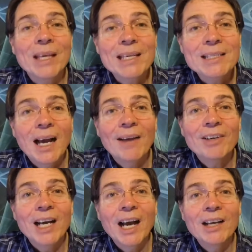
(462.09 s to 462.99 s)
His
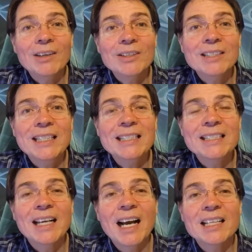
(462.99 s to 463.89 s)
avocados, he
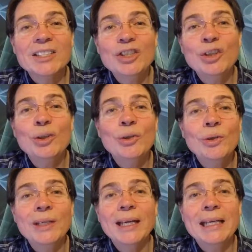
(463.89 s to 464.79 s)
says, cost
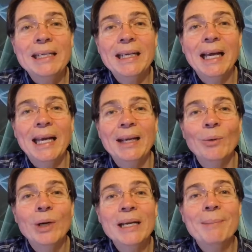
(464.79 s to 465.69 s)
$2.99.
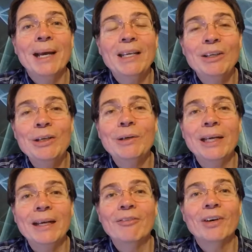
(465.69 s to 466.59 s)
What am I
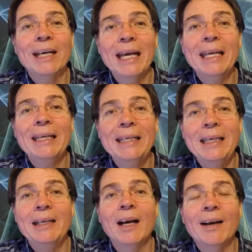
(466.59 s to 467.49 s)
doing forgetting to
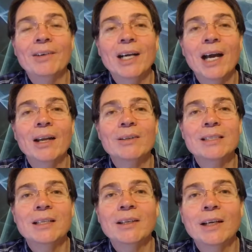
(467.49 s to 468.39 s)
eat
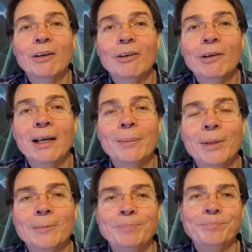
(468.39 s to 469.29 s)
avocados? They're incredible.